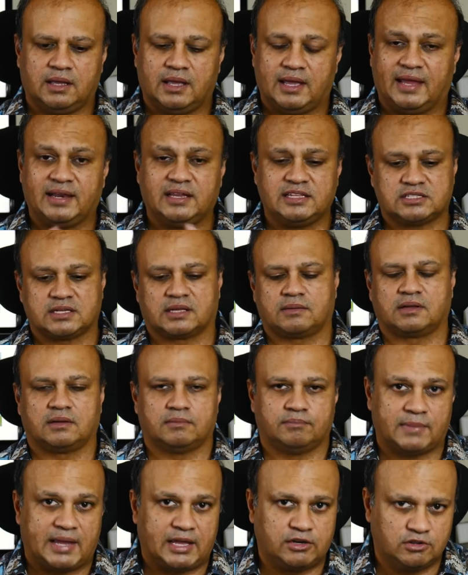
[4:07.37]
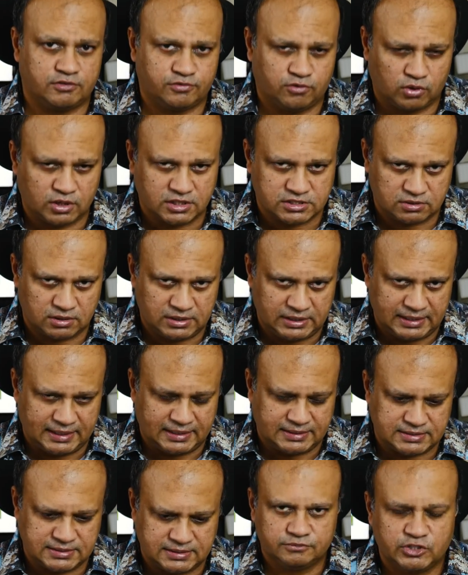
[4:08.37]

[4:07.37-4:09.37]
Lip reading: and it's a manual focus only lens,